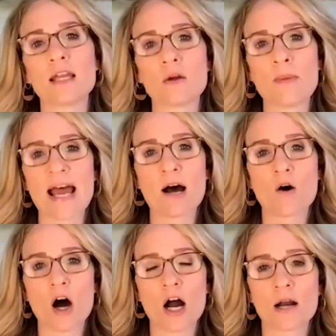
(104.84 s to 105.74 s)
about
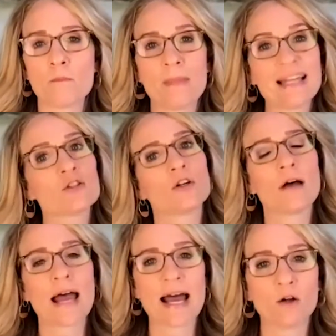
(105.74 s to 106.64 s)
our mental
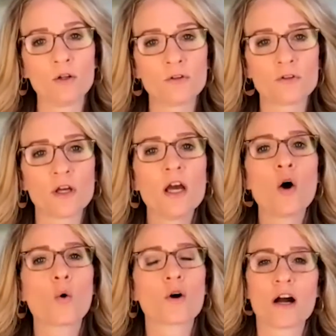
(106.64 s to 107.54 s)
health
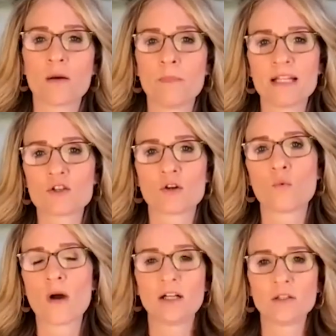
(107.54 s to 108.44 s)
or our mental
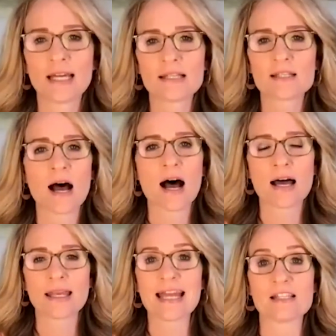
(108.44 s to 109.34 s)
wellness
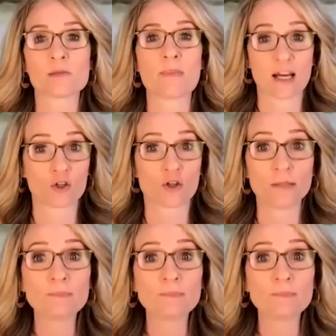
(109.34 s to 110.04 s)
on a spectrum.